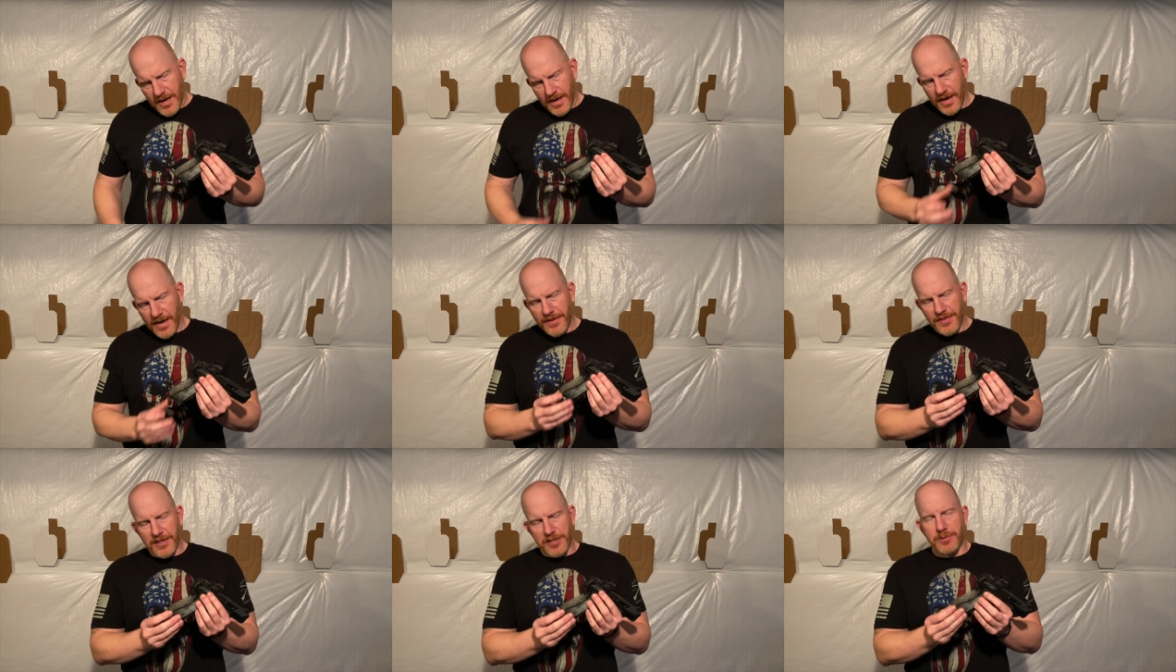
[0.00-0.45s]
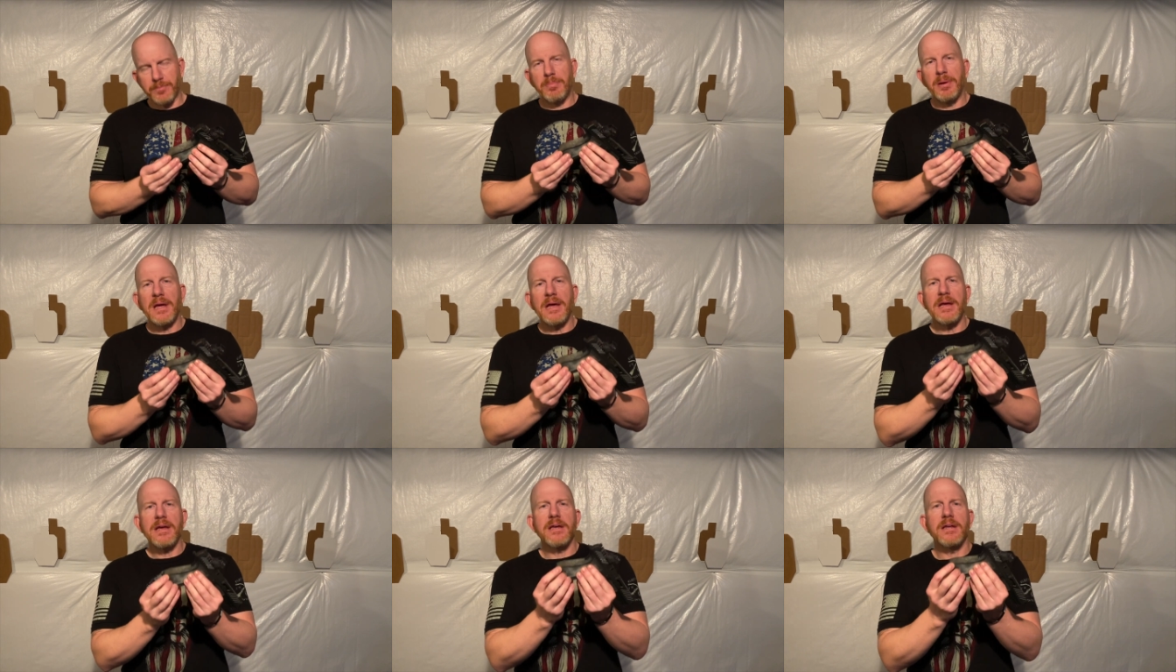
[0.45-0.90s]
I had this
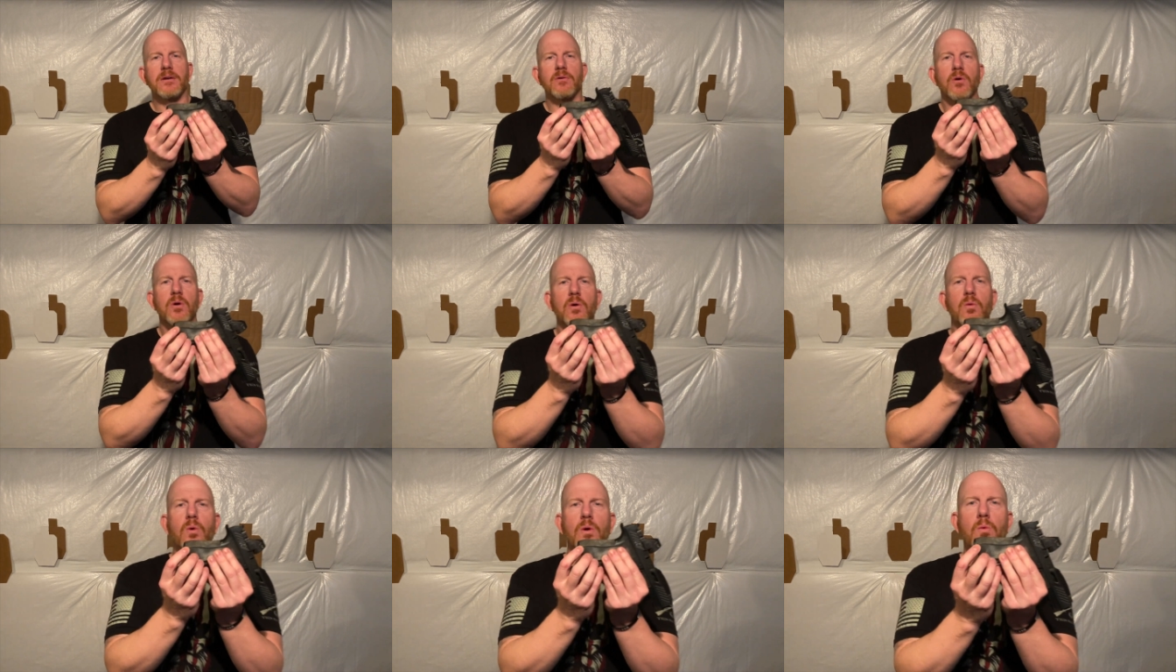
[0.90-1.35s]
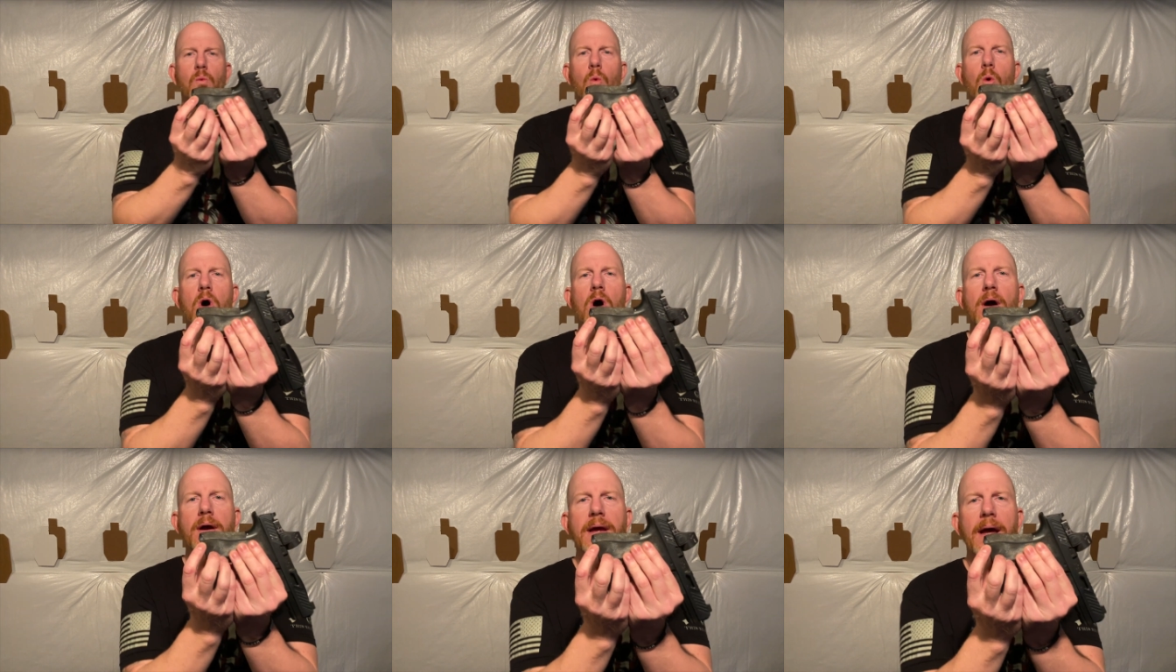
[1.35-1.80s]
pin would
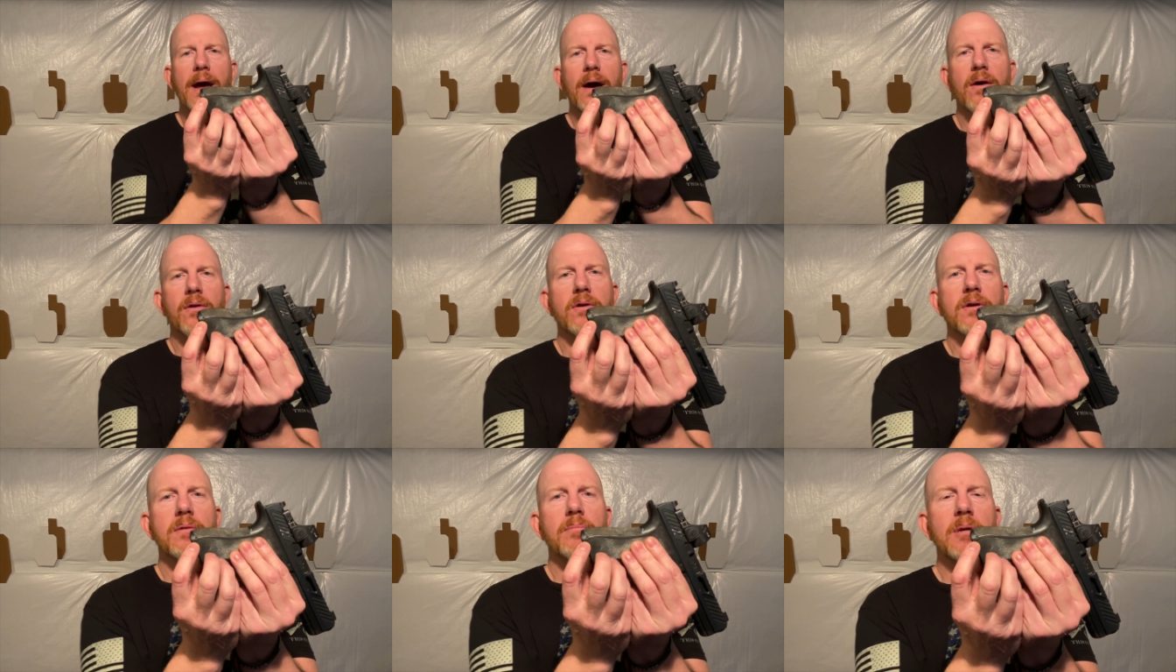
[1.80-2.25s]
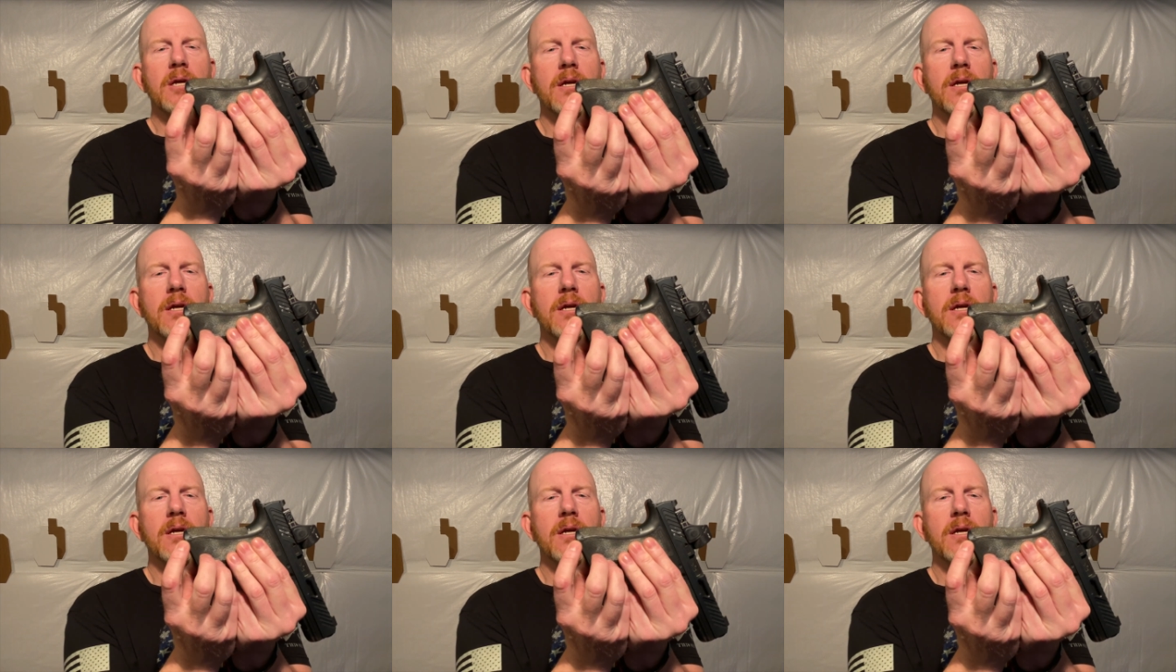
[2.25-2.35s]
walk out on me